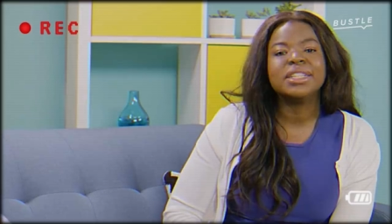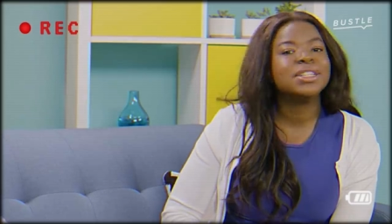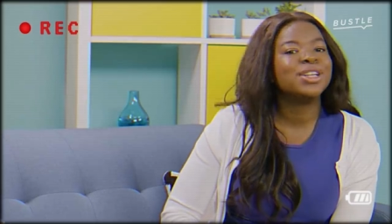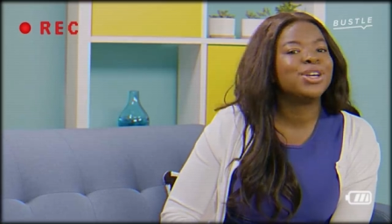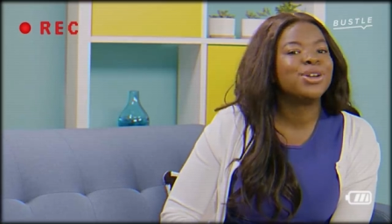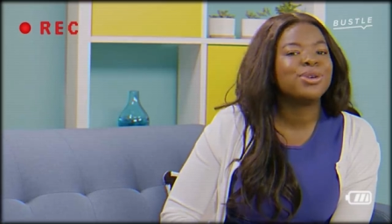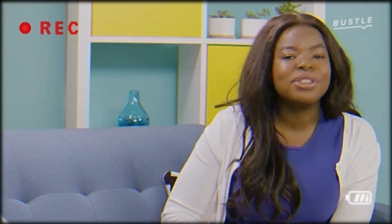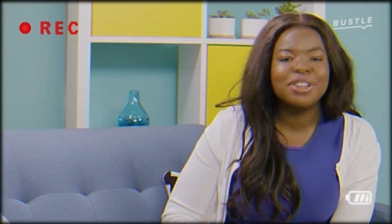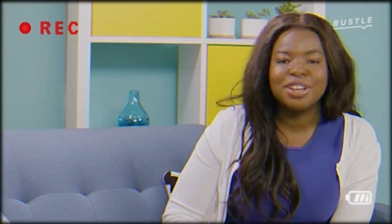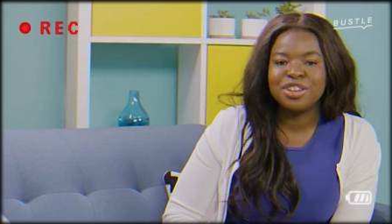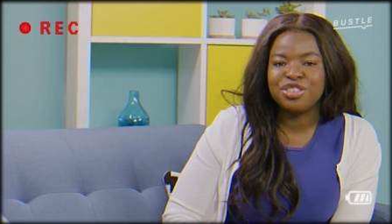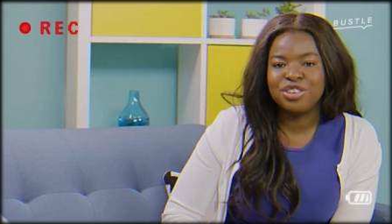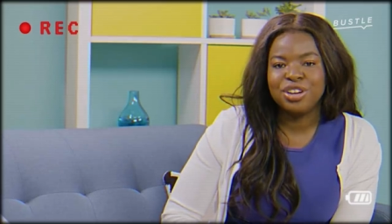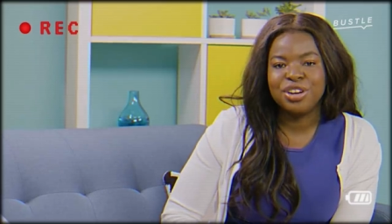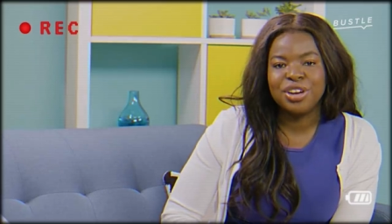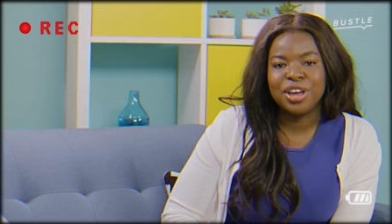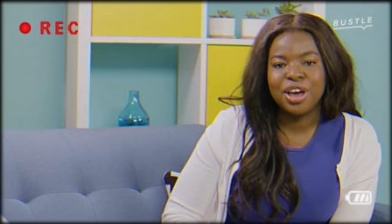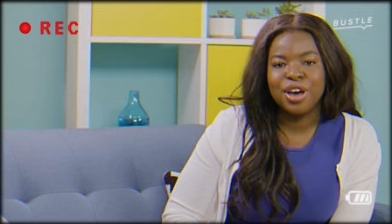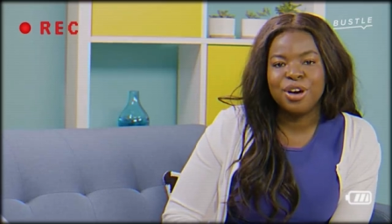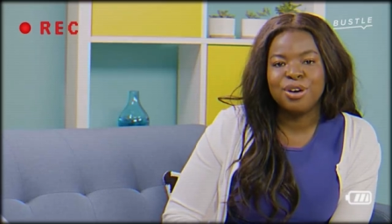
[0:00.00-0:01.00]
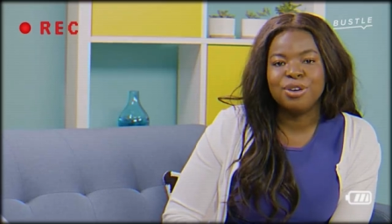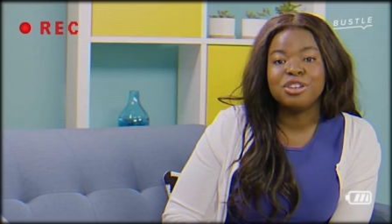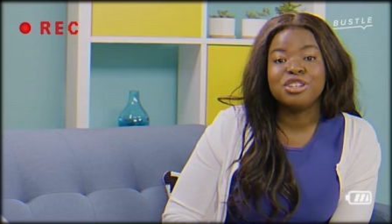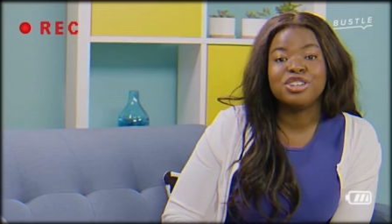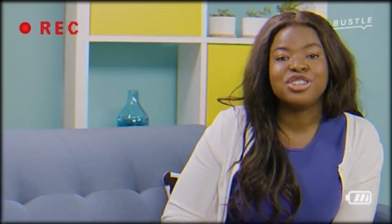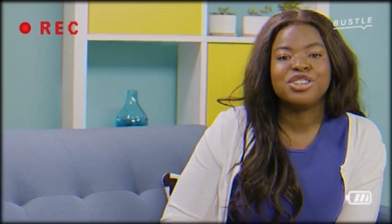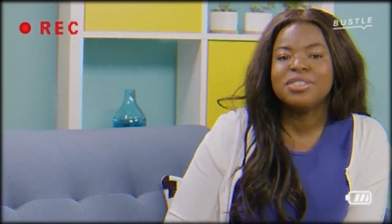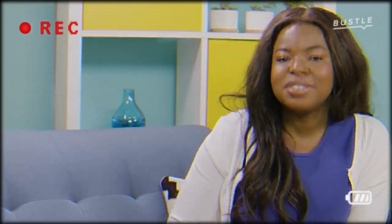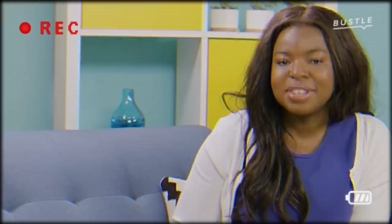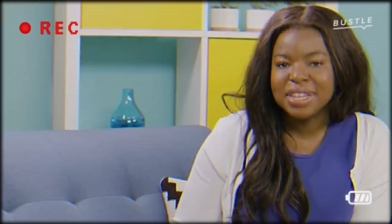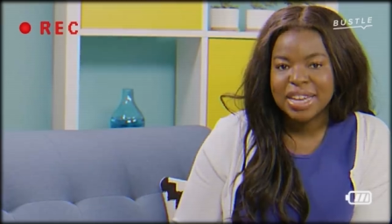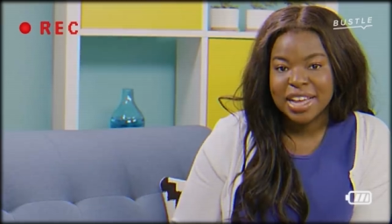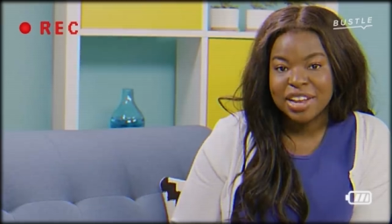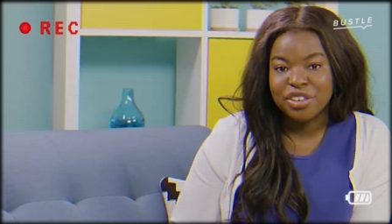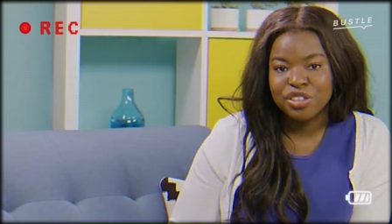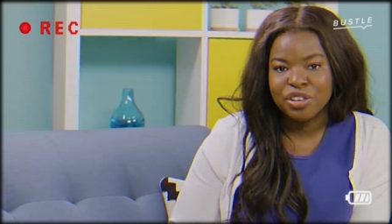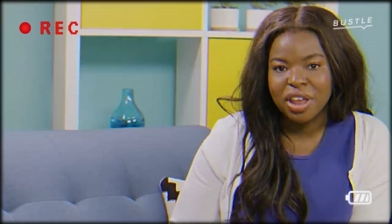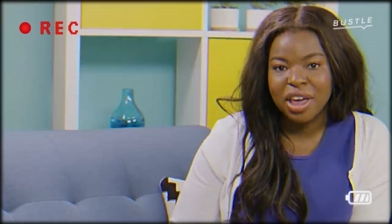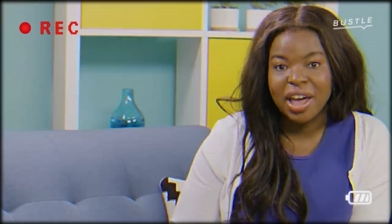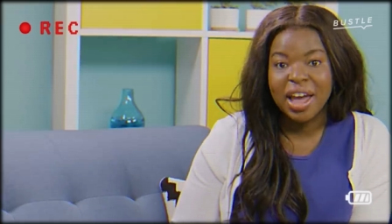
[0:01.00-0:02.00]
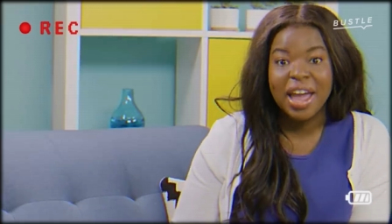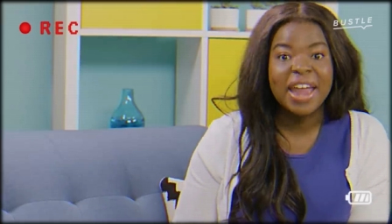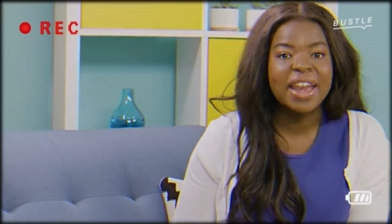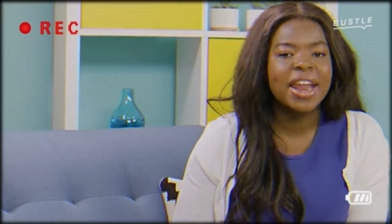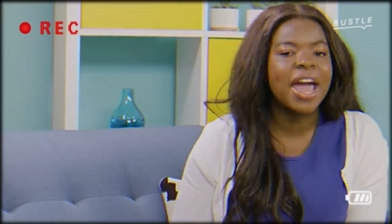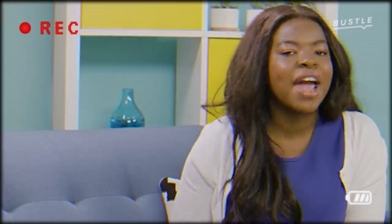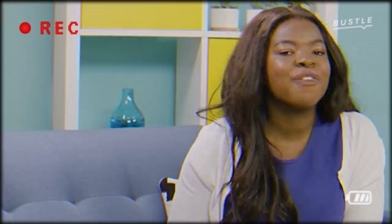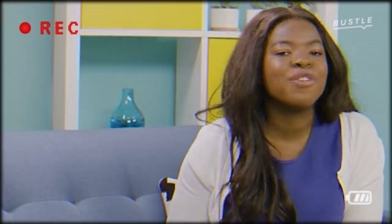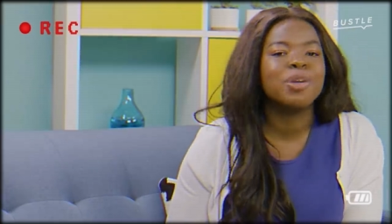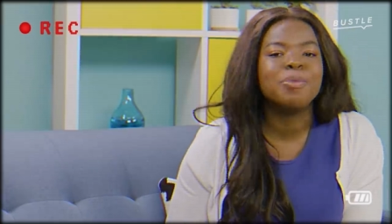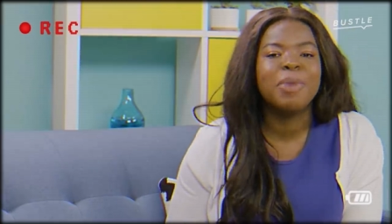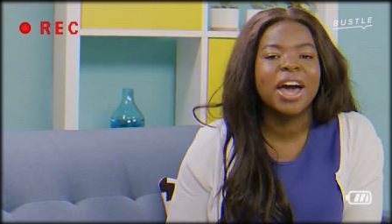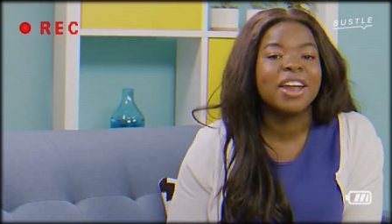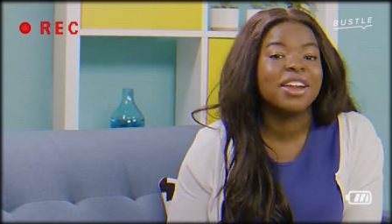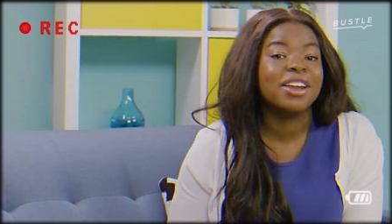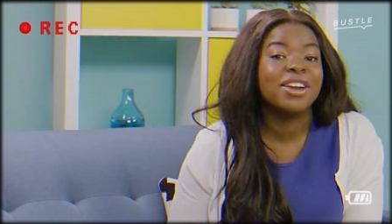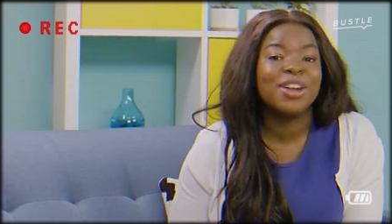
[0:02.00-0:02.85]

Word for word: Little does she know, she's an Angela, and everybody